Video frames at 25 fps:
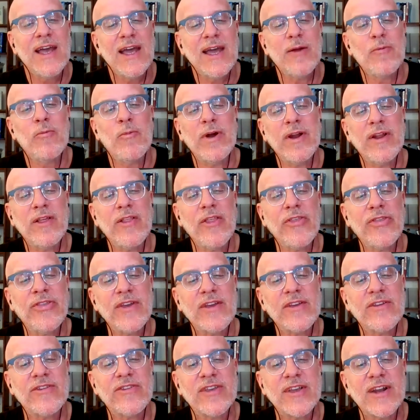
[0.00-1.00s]
And one of the
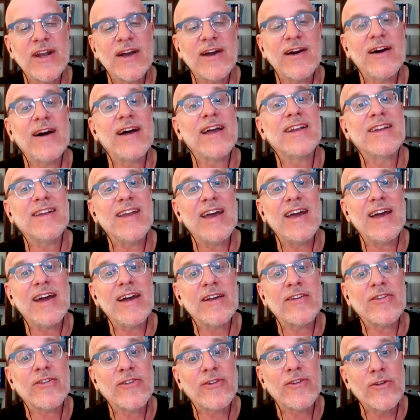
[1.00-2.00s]
things that I like to
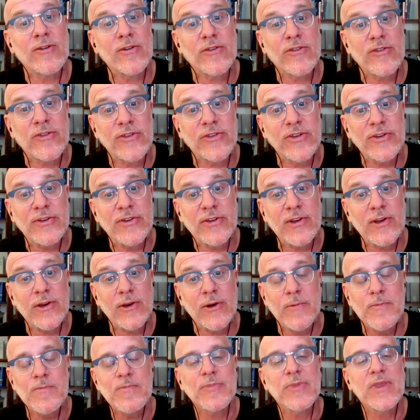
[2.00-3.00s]
ask students to
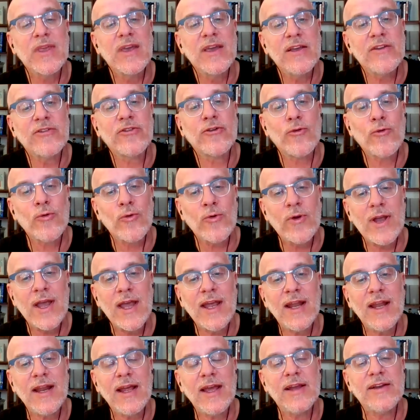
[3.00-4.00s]
do is
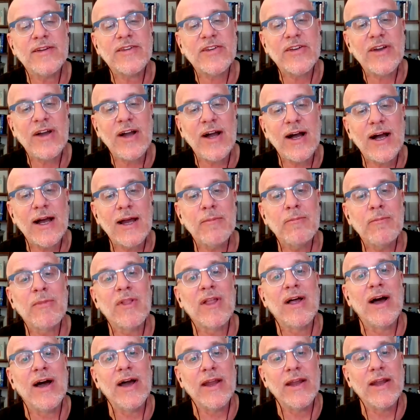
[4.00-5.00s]
create a
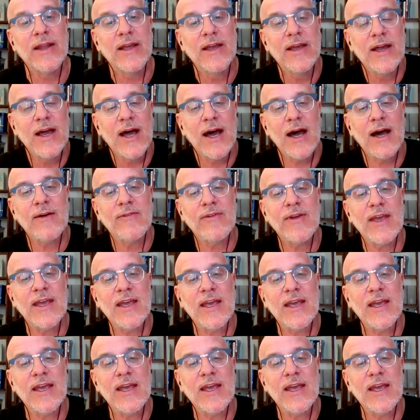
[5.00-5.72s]
timeline of